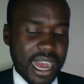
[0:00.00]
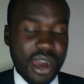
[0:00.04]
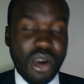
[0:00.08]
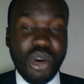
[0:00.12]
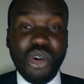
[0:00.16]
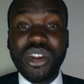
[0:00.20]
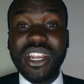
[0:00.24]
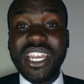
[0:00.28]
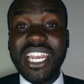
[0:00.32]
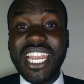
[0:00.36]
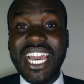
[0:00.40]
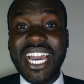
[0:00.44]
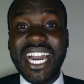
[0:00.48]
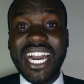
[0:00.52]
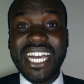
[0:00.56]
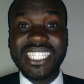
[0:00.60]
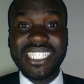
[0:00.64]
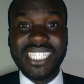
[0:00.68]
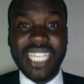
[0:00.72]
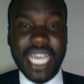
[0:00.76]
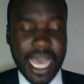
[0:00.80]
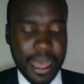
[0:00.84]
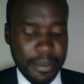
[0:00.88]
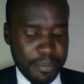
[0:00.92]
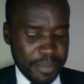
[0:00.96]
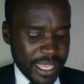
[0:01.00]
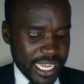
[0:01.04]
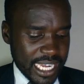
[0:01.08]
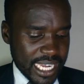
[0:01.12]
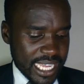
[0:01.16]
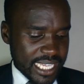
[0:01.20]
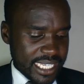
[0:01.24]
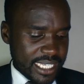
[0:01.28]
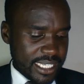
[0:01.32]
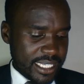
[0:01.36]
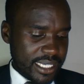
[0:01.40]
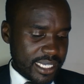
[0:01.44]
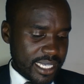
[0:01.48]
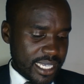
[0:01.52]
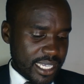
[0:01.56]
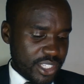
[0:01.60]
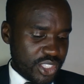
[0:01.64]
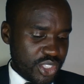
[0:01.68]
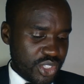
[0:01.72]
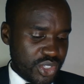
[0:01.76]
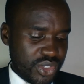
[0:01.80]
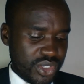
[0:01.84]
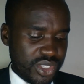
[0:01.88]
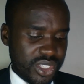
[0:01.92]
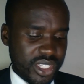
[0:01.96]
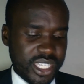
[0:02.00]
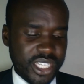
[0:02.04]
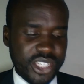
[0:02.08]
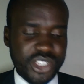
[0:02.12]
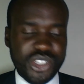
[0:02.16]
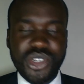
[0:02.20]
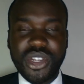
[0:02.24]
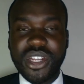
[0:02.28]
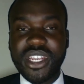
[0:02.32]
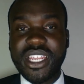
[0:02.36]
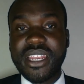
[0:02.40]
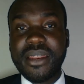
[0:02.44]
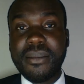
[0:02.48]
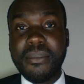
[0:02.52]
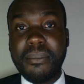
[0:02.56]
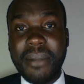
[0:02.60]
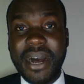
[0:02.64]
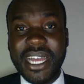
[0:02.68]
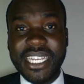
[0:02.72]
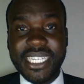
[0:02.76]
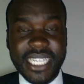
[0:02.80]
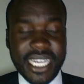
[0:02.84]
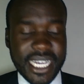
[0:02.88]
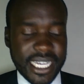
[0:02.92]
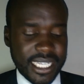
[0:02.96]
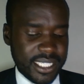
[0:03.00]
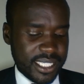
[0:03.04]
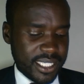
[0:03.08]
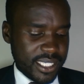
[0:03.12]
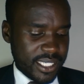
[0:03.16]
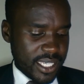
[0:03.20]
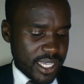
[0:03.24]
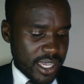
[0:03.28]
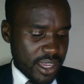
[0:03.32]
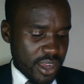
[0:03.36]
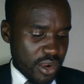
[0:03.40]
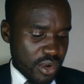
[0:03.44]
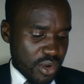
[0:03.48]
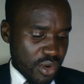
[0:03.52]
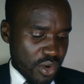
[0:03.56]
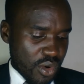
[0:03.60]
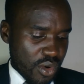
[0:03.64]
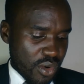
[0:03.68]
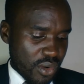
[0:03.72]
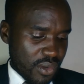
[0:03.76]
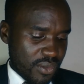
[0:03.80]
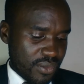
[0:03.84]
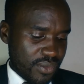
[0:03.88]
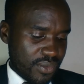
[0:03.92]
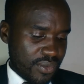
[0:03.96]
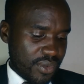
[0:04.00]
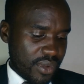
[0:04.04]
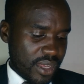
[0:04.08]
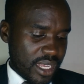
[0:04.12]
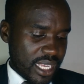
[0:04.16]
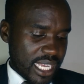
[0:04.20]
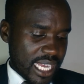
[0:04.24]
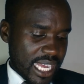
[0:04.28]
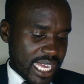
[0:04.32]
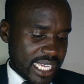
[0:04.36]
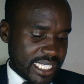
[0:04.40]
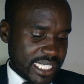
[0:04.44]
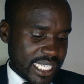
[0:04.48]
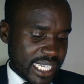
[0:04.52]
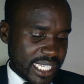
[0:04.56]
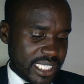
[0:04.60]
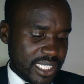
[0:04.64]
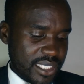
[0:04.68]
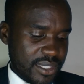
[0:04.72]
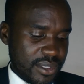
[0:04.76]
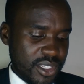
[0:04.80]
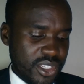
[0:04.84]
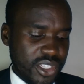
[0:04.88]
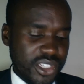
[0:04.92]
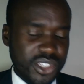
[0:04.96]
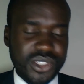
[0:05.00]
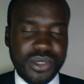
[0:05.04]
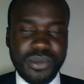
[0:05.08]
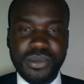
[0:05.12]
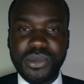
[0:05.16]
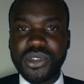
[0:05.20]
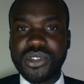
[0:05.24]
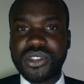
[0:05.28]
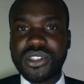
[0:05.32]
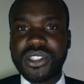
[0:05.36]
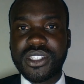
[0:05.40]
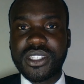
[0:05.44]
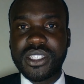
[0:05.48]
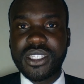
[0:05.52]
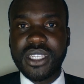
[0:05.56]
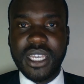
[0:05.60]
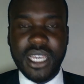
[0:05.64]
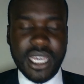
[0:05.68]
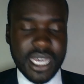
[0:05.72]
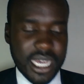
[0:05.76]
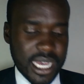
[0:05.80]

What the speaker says: only has appellant jurisdiction in matters of tax disputes